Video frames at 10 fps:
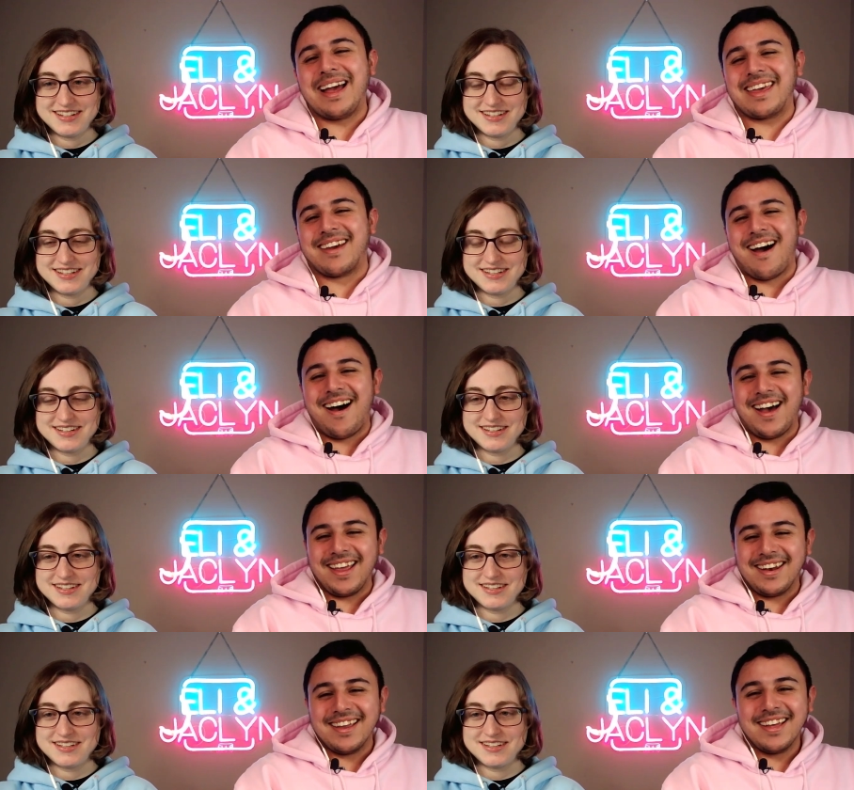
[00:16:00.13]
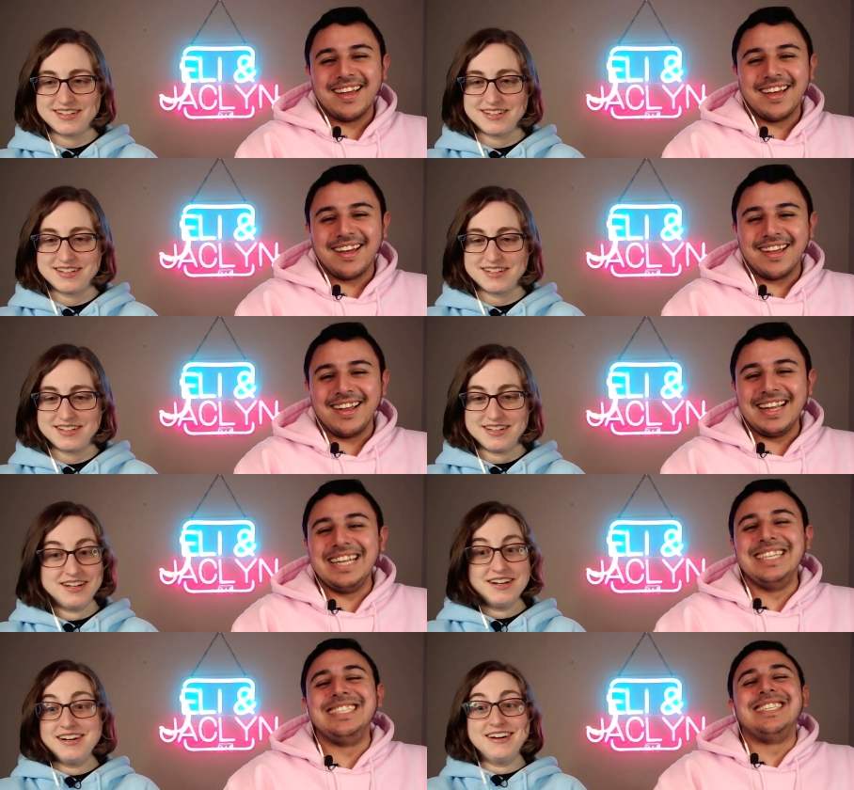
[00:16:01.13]
Speaker 1: god.
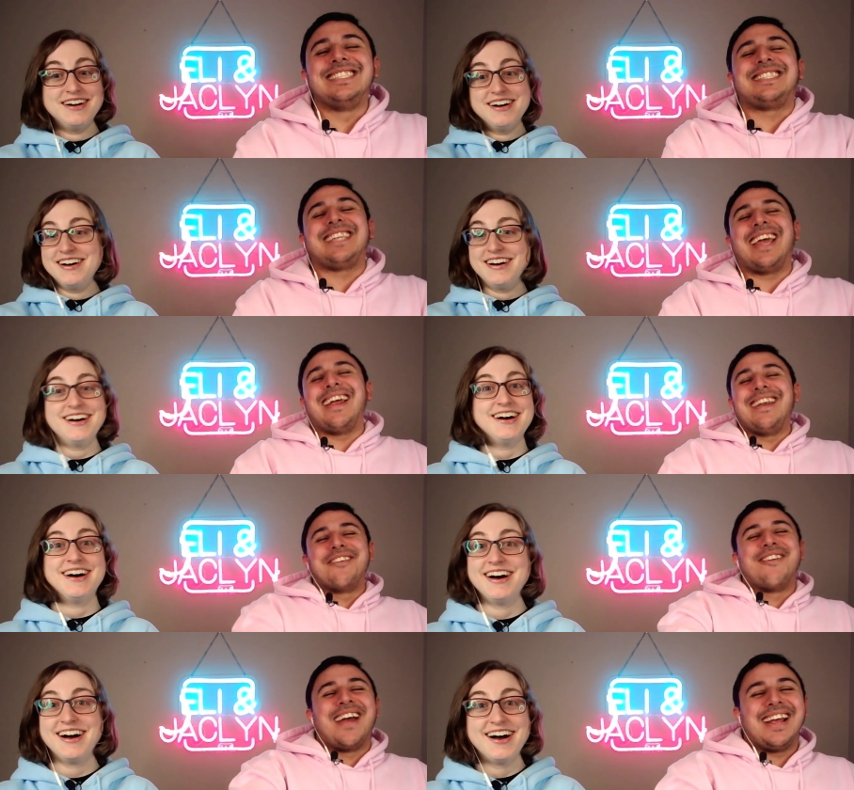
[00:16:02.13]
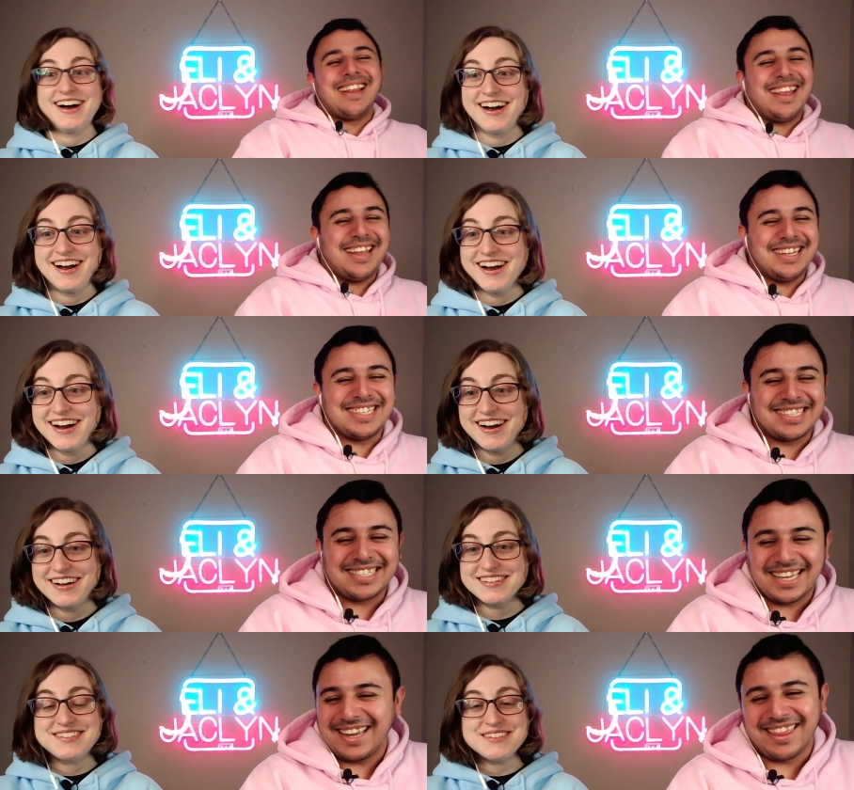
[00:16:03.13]
Speaker 2: He's standing right, he's
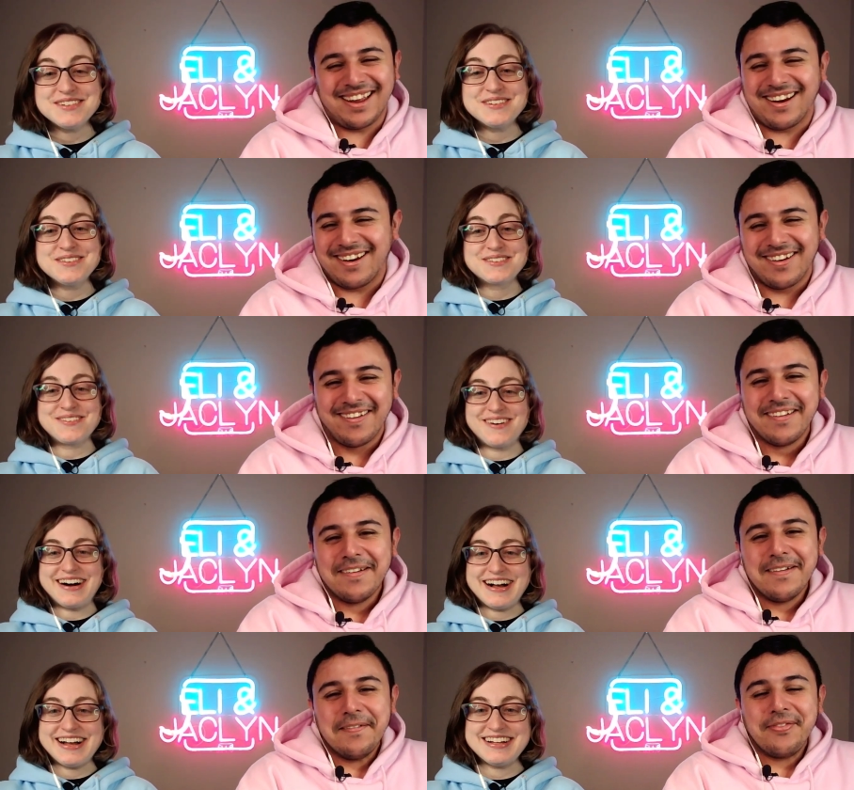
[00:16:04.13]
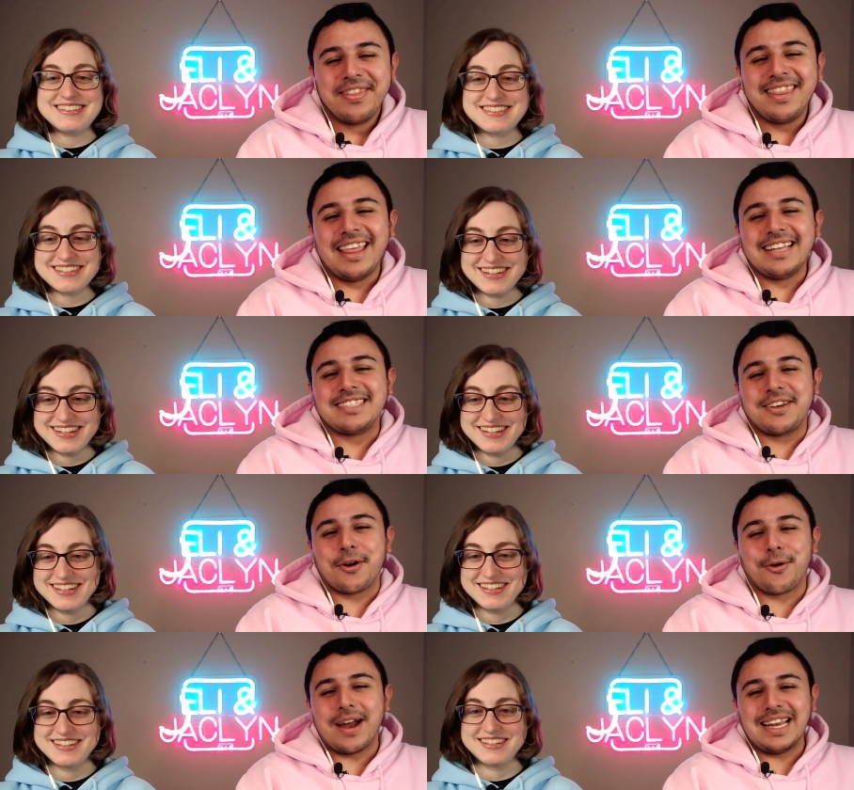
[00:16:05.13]
sitting here. What? Just That's
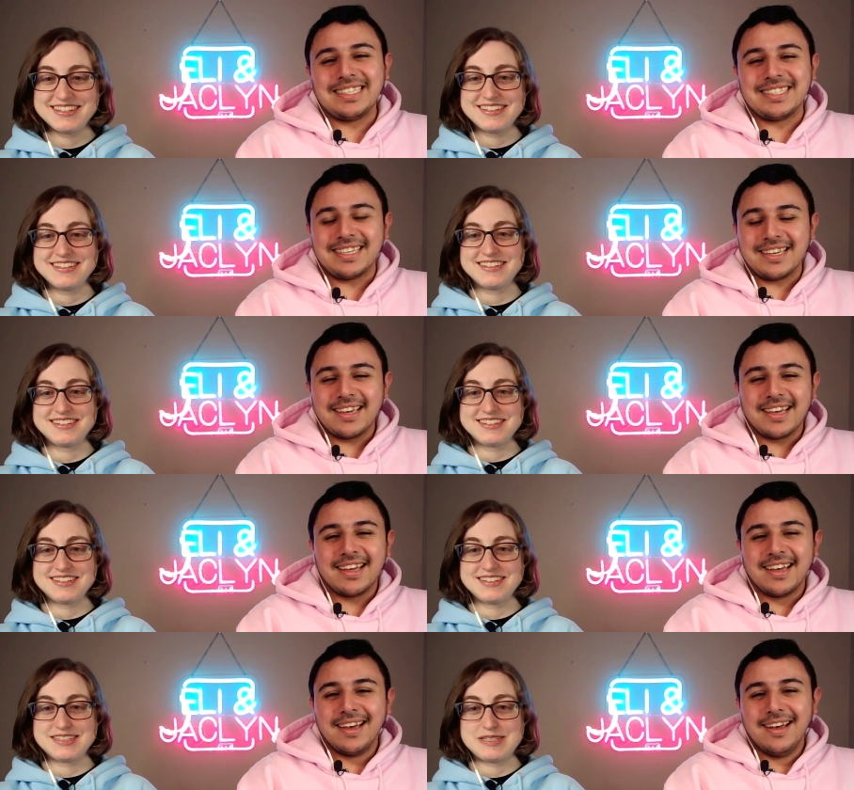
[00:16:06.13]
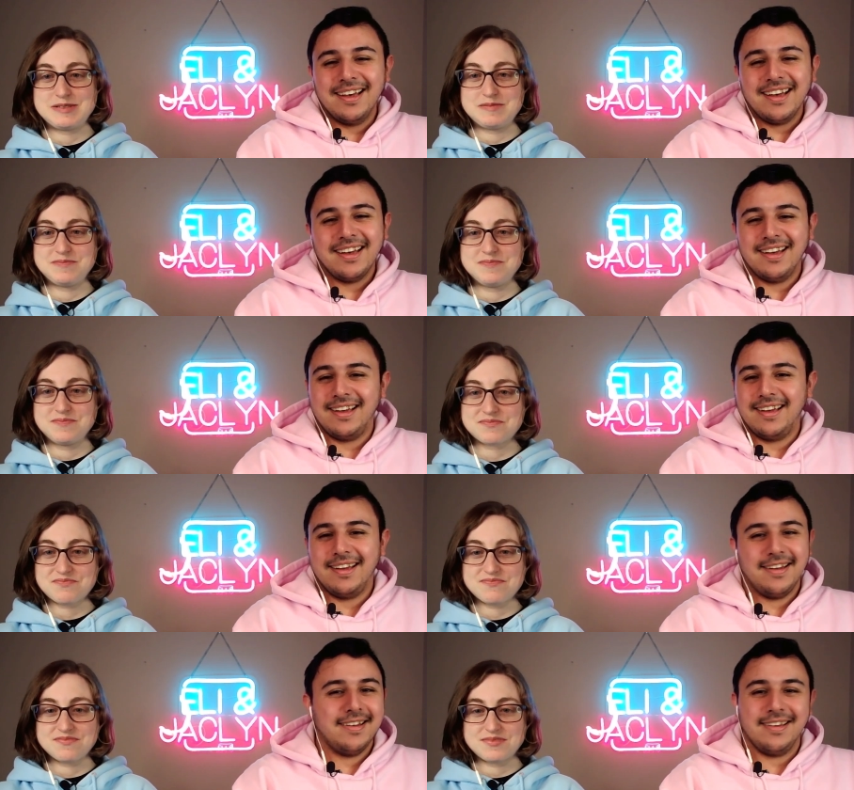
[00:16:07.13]
Speaker 1: crazy. Like,
Speaker 2: oh, so y'all motherfuckers
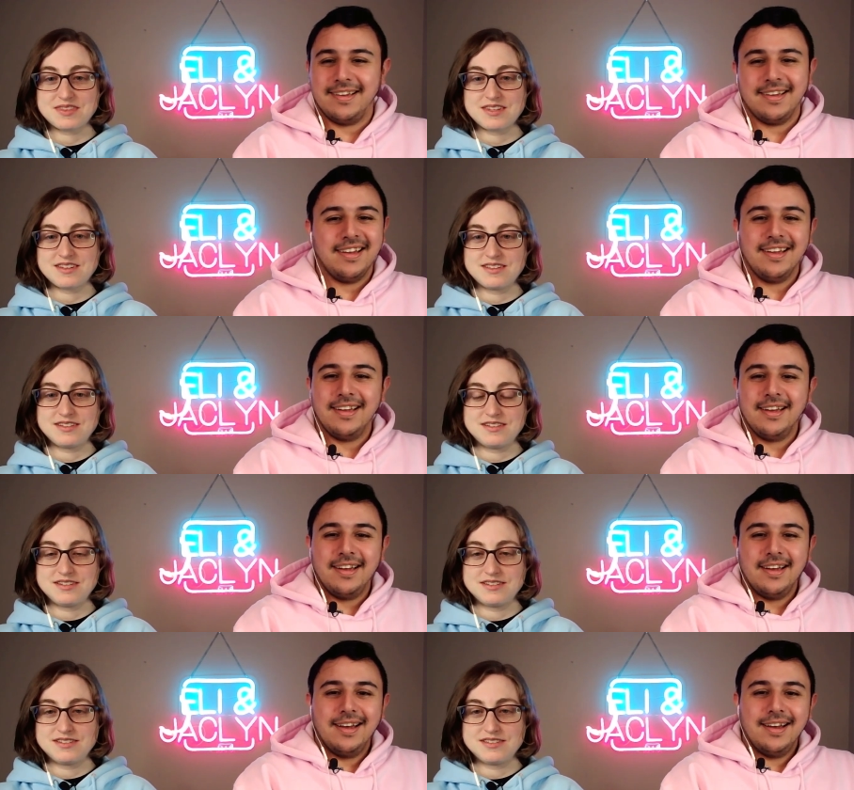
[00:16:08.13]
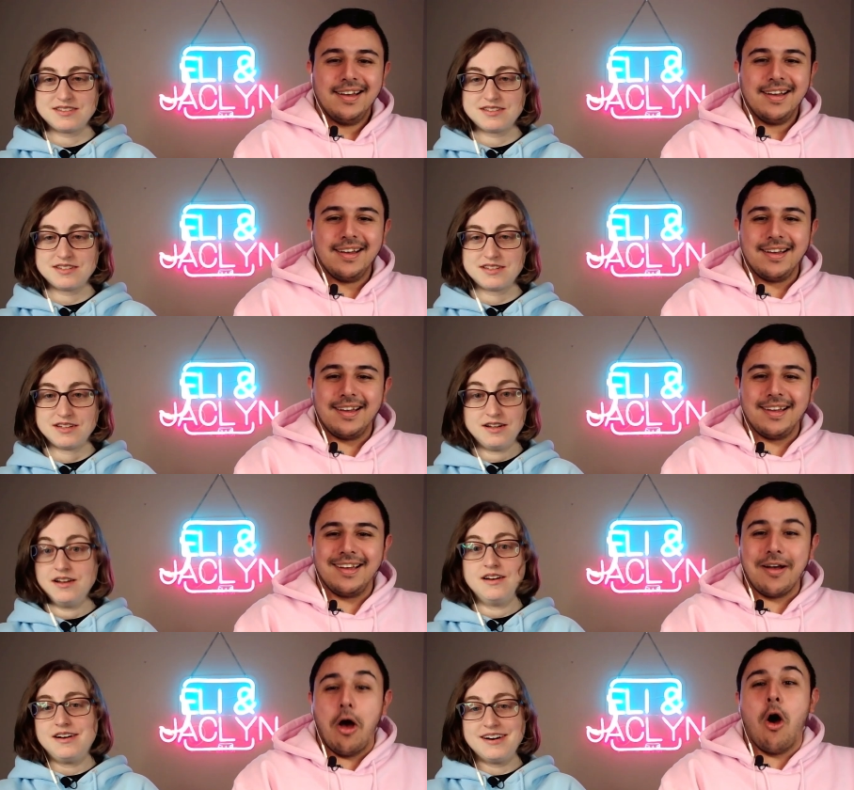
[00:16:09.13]
just gonna act like I ain't here shit. All right,
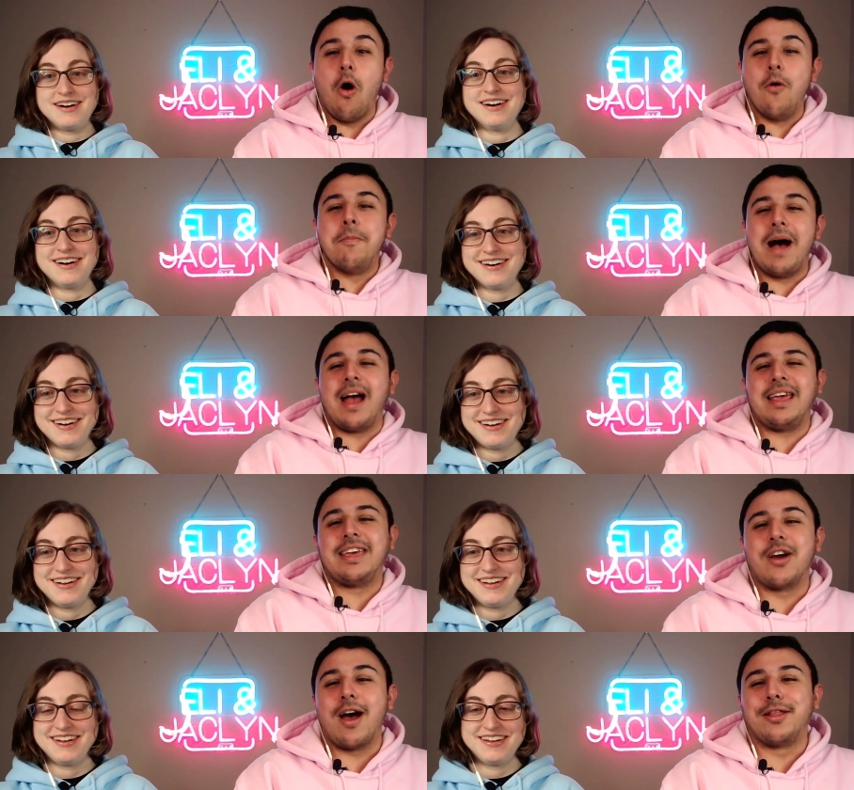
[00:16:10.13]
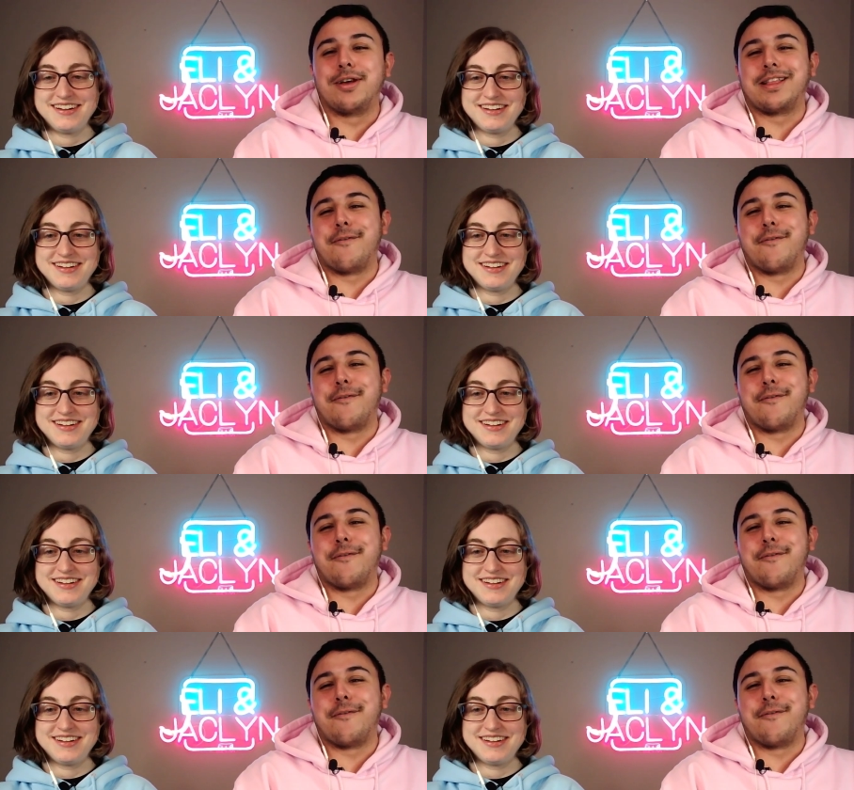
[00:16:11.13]
then.
Speaker 1: Oh my god, look at their